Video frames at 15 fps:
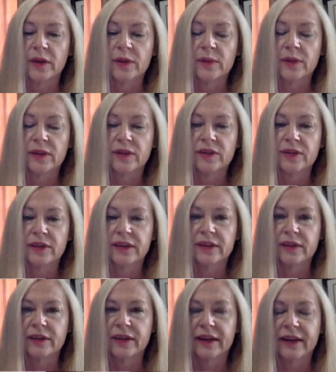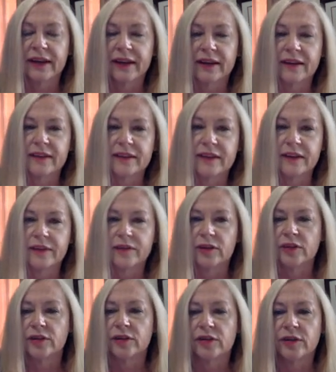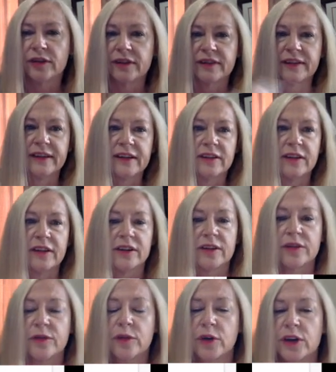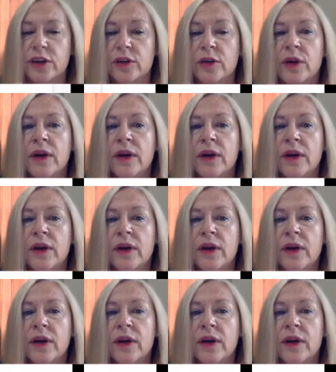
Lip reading: but usually you can get software to do the standard errors for you.